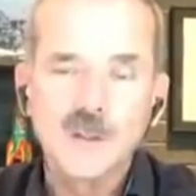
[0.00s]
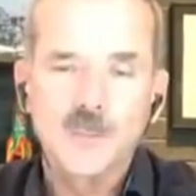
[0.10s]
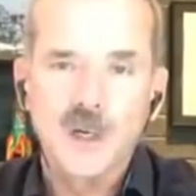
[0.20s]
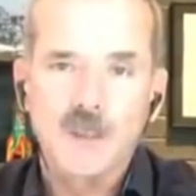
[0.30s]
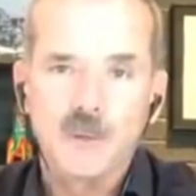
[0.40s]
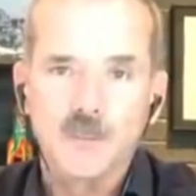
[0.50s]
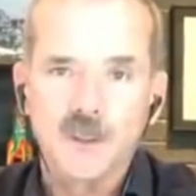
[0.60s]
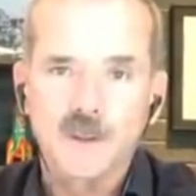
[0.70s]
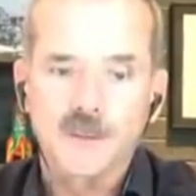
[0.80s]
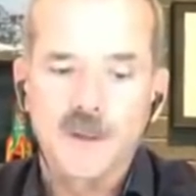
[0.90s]
the problem
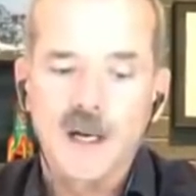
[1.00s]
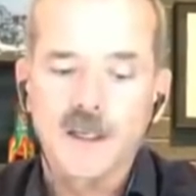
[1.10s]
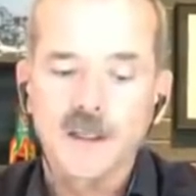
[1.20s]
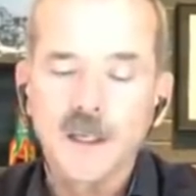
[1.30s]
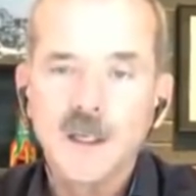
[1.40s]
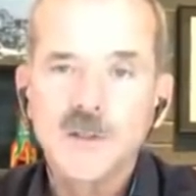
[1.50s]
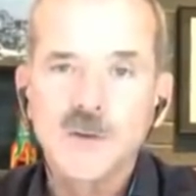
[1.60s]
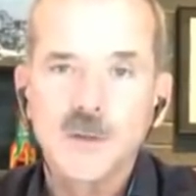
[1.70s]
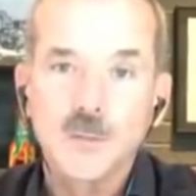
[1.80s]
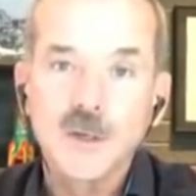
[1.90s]
with the rocket
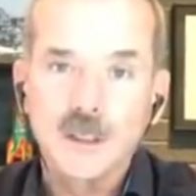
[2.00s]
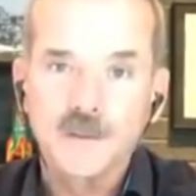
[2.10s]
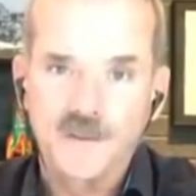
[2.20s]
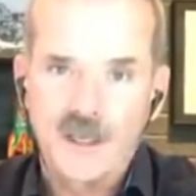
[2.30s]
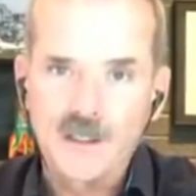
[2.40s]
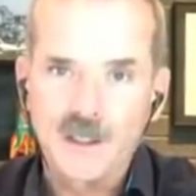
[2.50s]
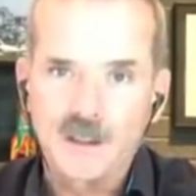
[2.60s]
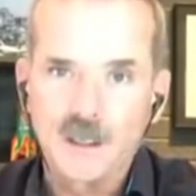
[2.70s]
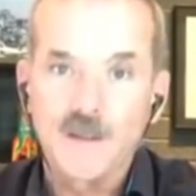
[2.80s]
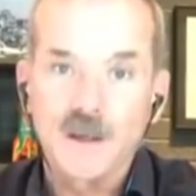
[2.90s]
so that we can fix
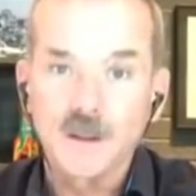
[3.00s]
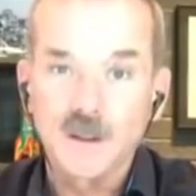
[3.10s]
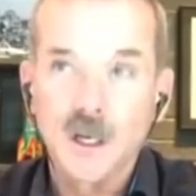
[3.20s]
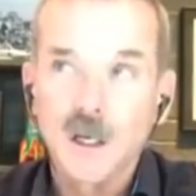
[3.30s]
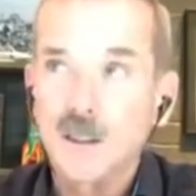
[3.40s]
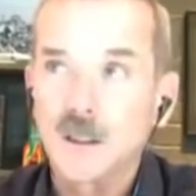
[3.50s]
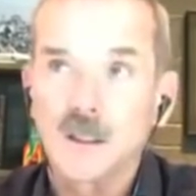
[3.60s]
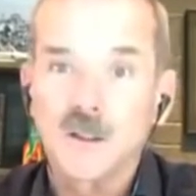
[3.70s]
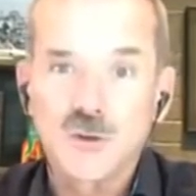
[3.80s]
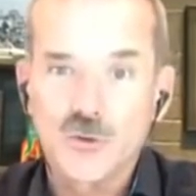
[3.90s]
it and then
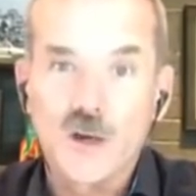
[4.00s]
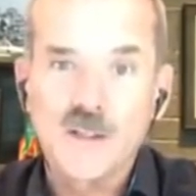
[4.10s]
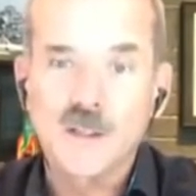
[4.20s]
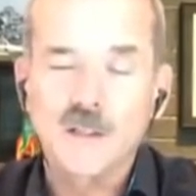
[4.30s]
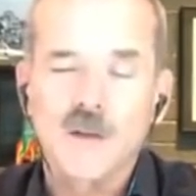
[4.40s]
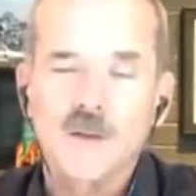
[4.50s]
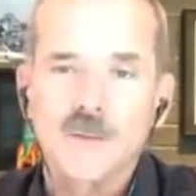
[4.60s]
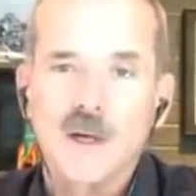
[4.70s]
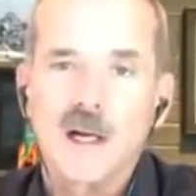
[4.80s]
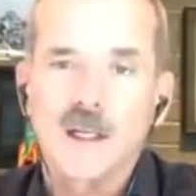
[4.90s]
uh, trust another
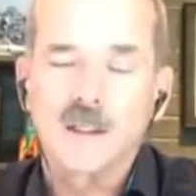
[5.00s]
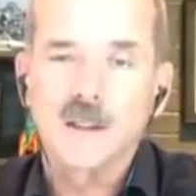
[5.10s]
rocket